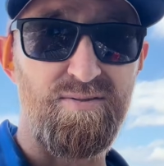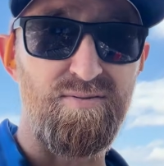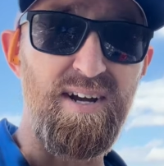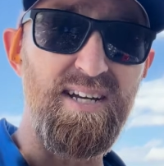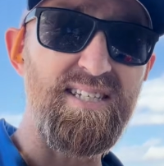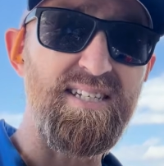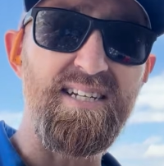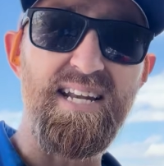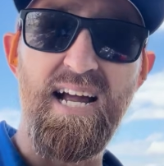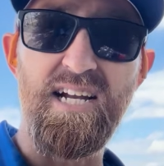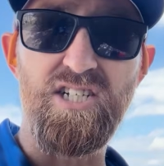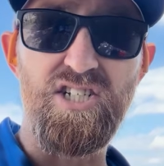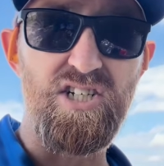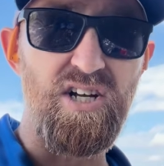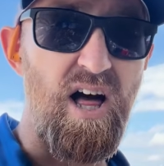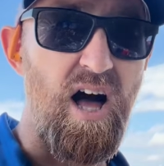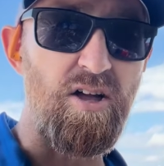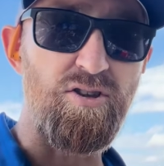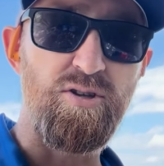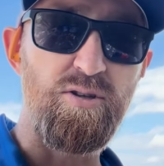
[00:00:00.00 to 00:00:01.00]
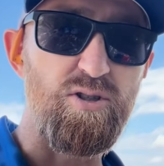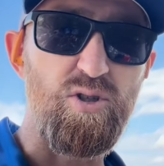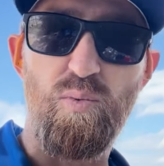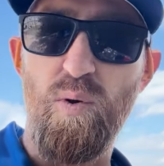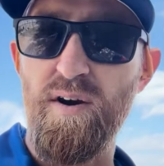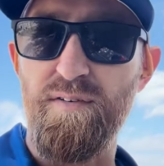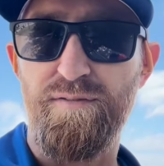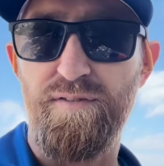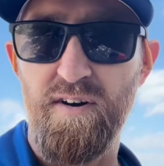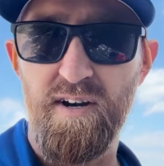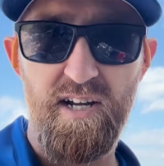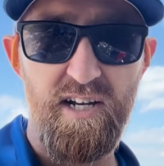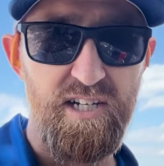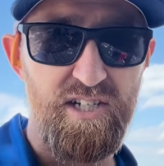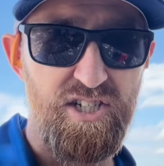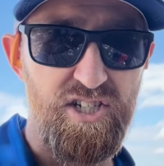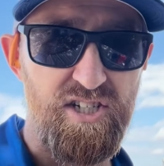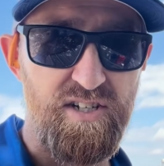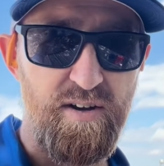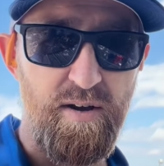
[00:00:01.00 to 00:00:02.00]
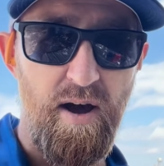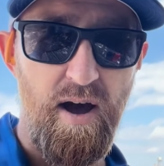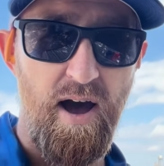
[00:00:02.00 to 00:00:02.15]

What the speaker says: Residential, I'll do square footage